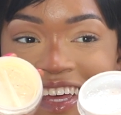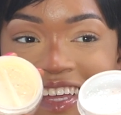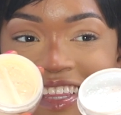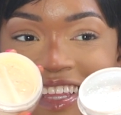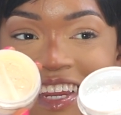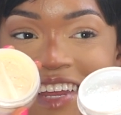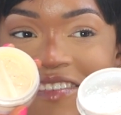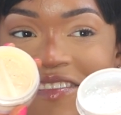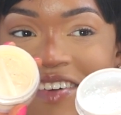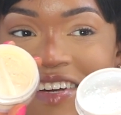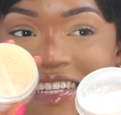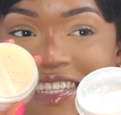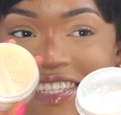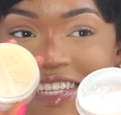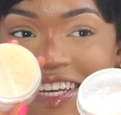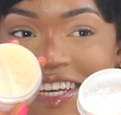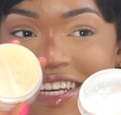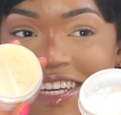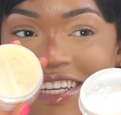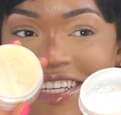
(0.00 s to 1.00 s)
difference
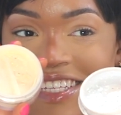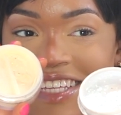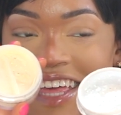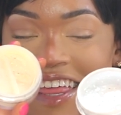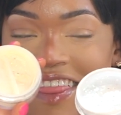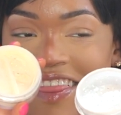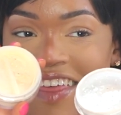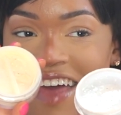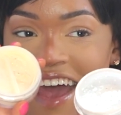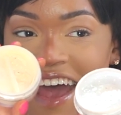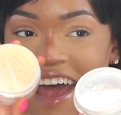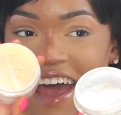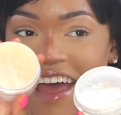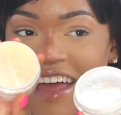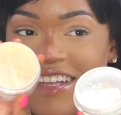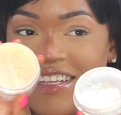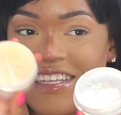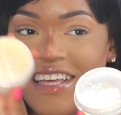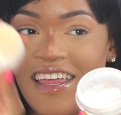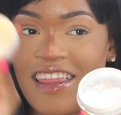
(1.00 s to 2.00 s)
is
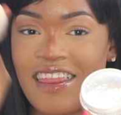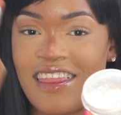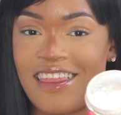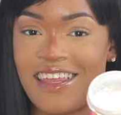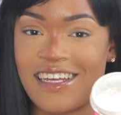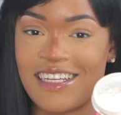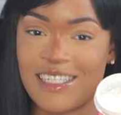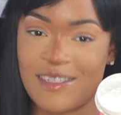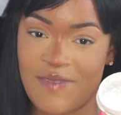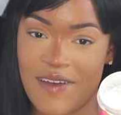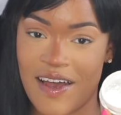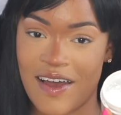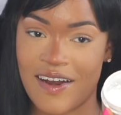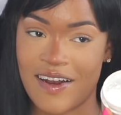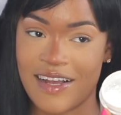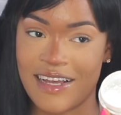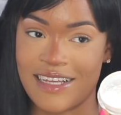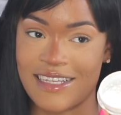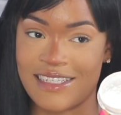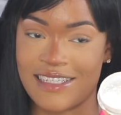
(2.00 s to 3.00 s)
that this powder
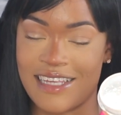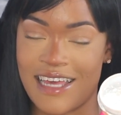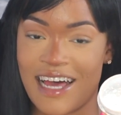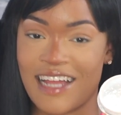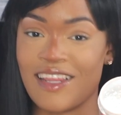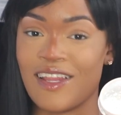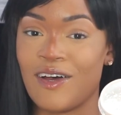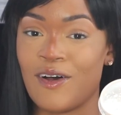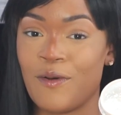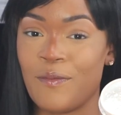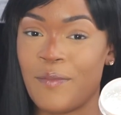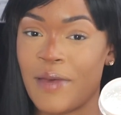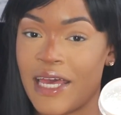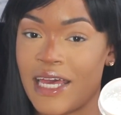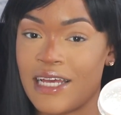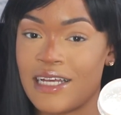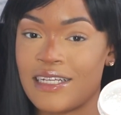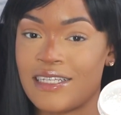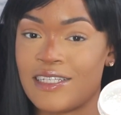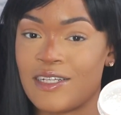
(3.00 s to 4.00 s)
is yellow
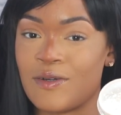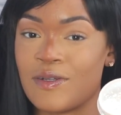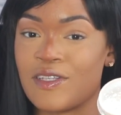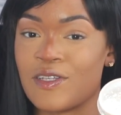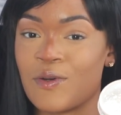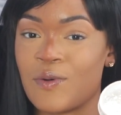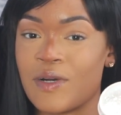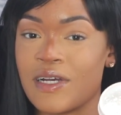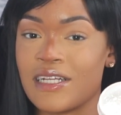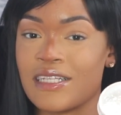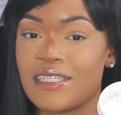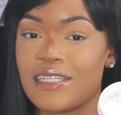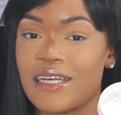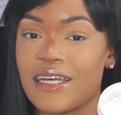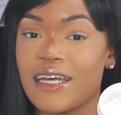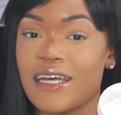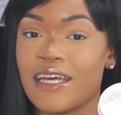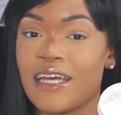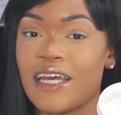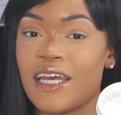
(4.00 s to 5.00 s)
based, so it's going
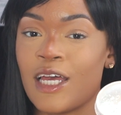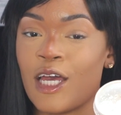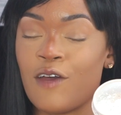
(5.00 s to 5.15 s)
to,